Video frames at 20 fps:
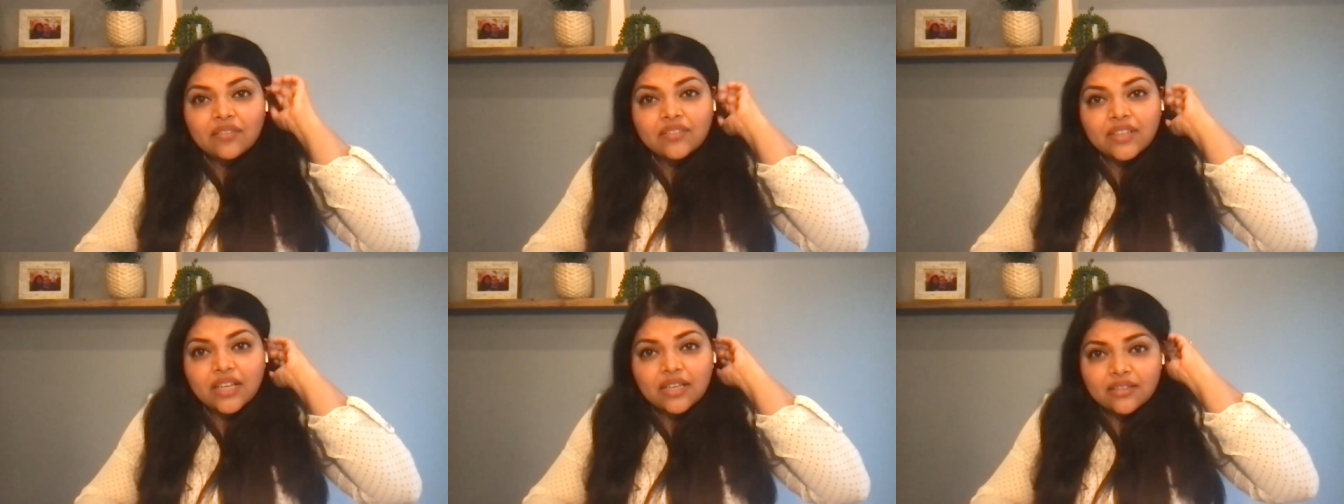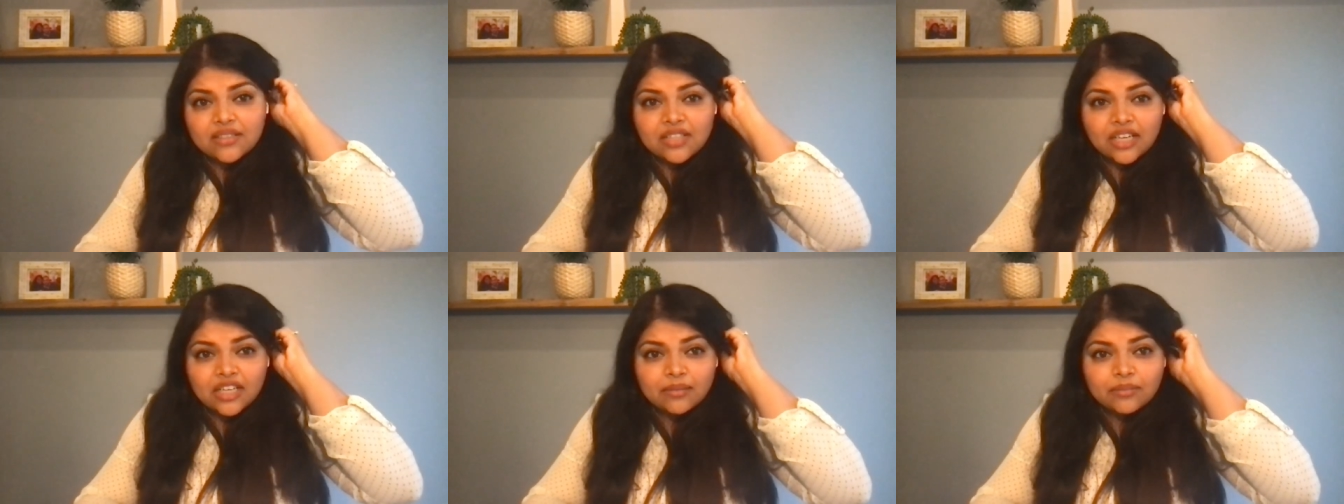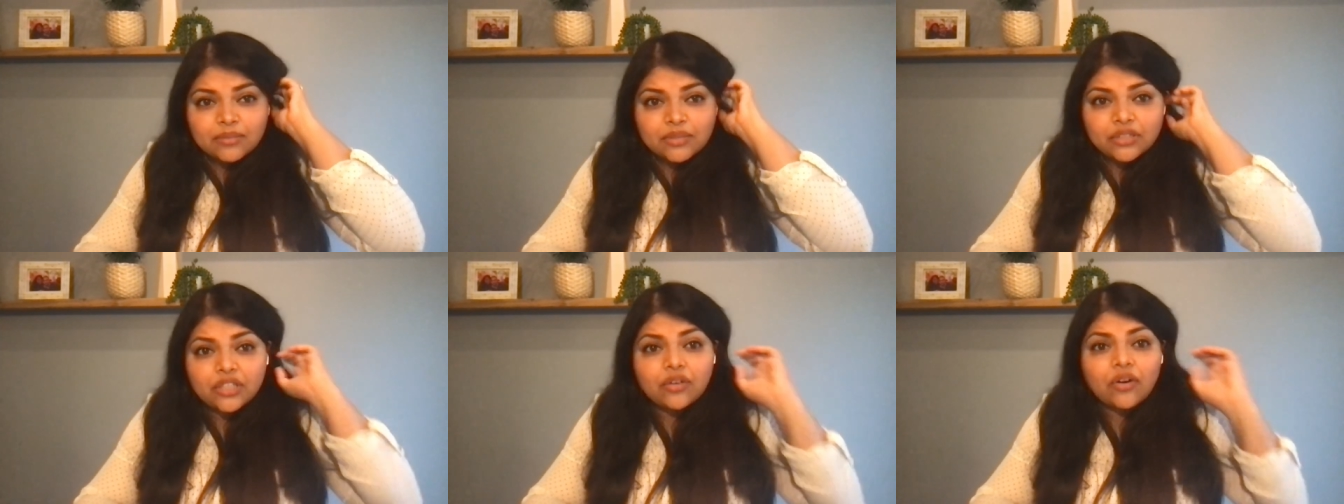of dentist I
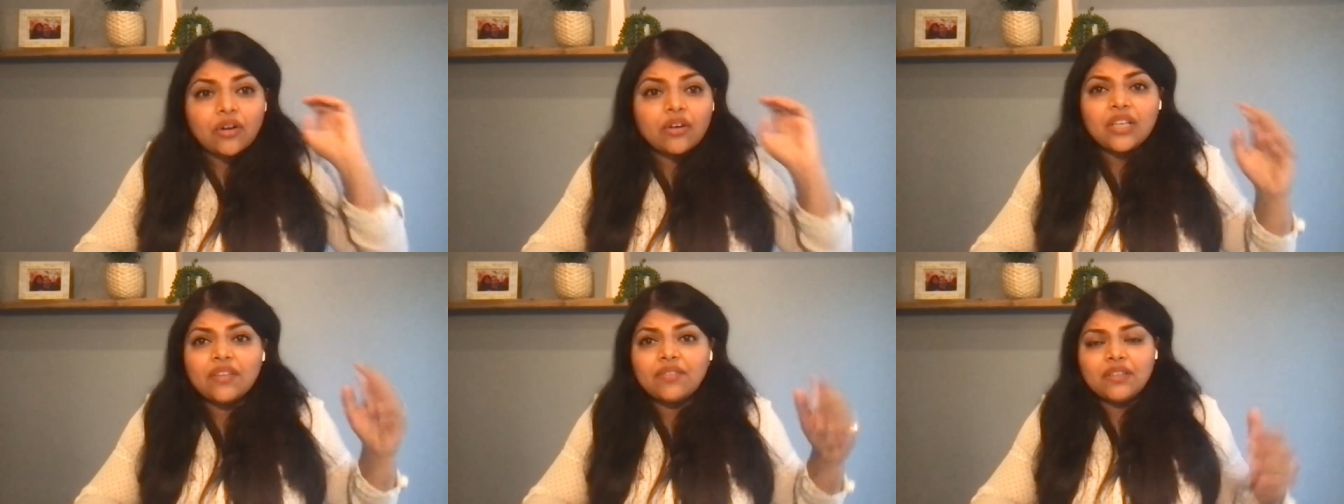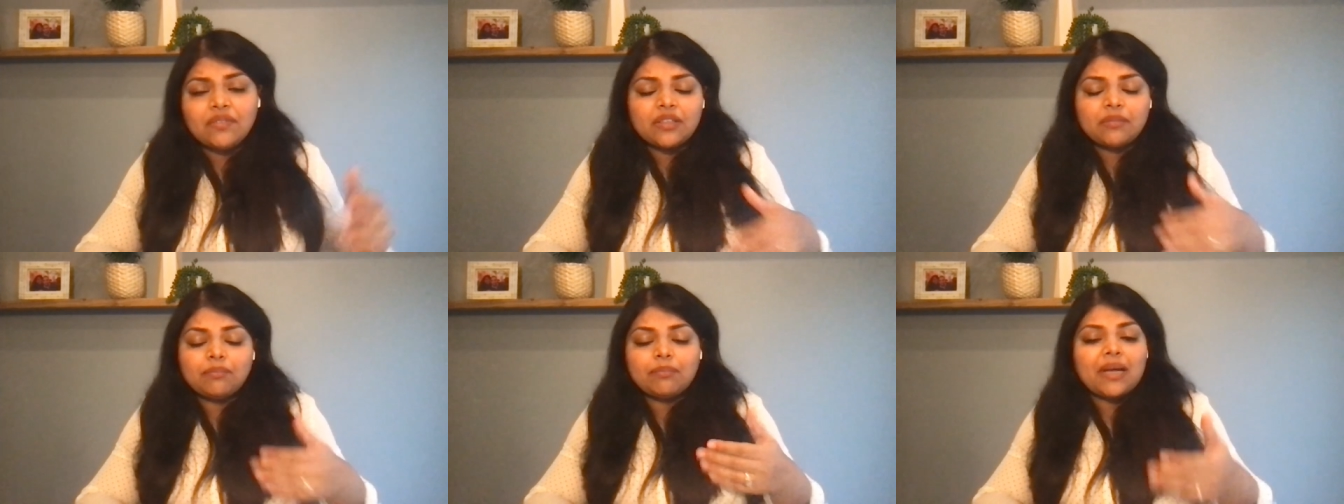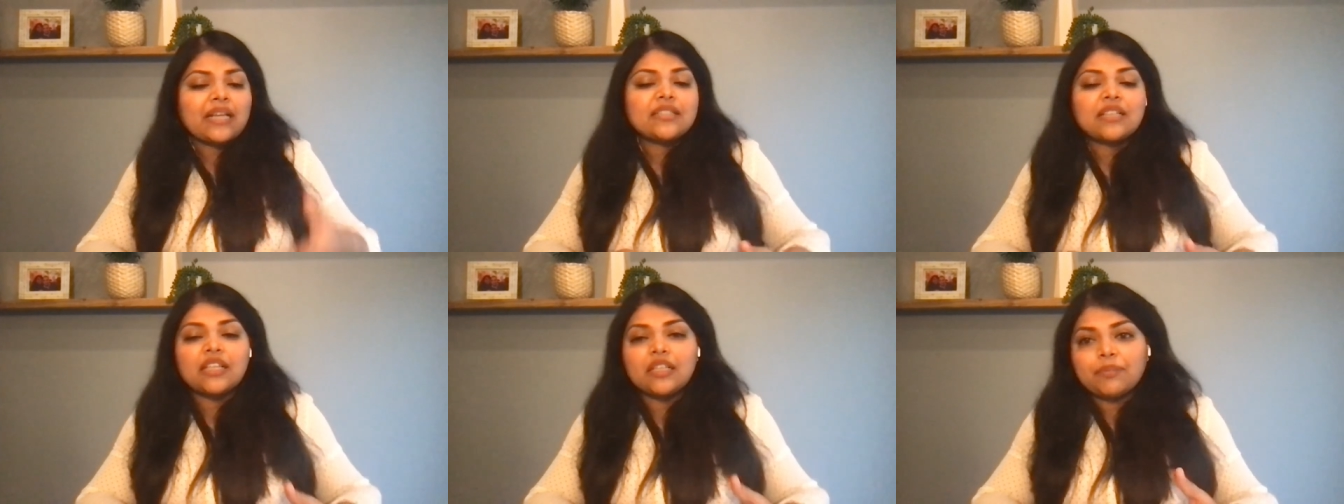am today. Or even with
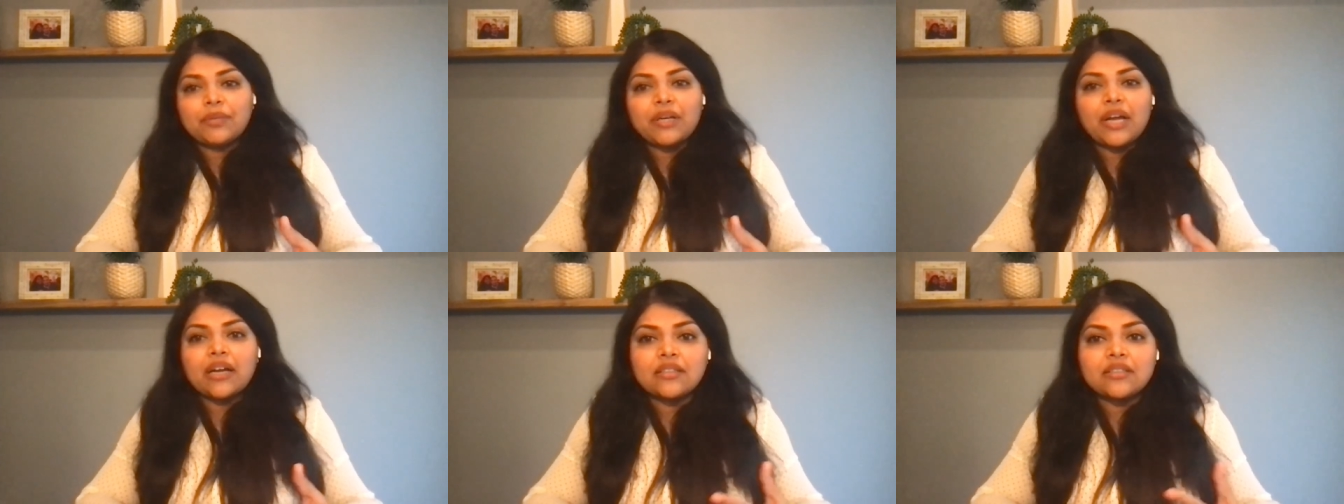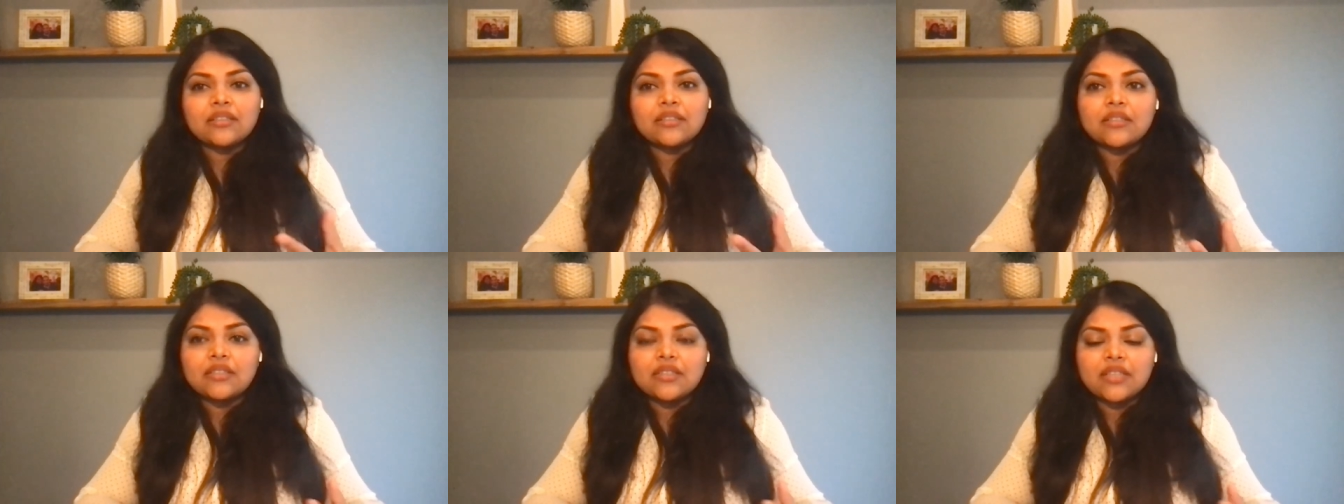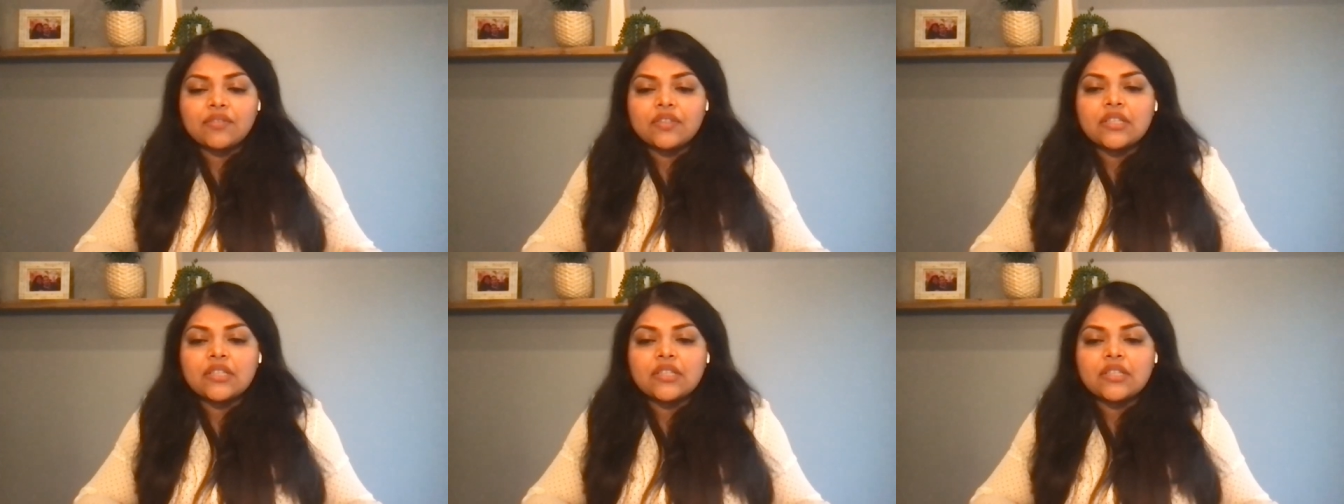mass health practices,